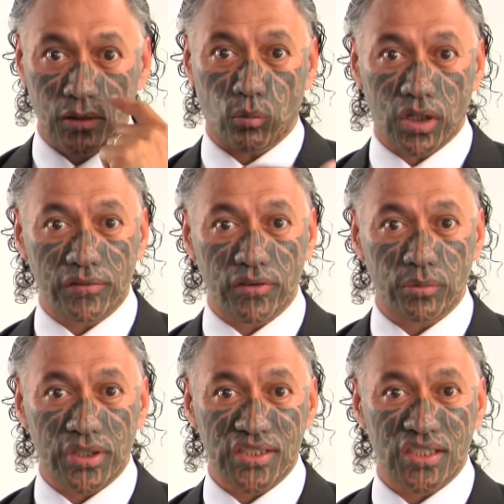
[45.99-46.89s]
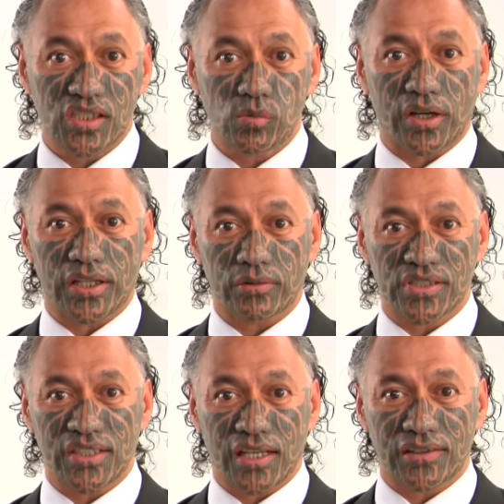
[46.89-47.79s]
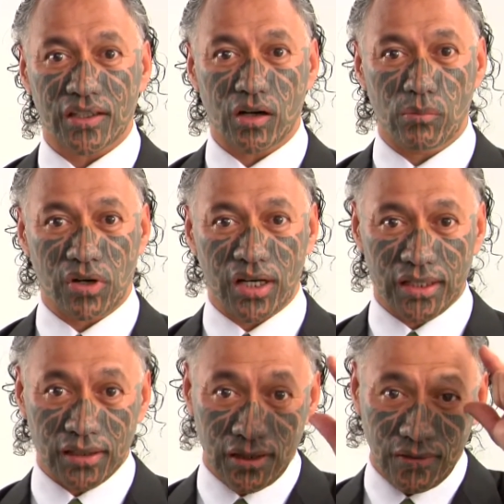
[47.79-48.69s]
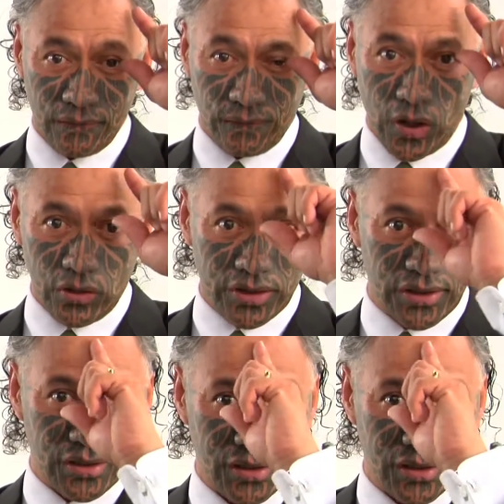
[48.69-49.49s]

One of the reasons why there is nothing on my forehead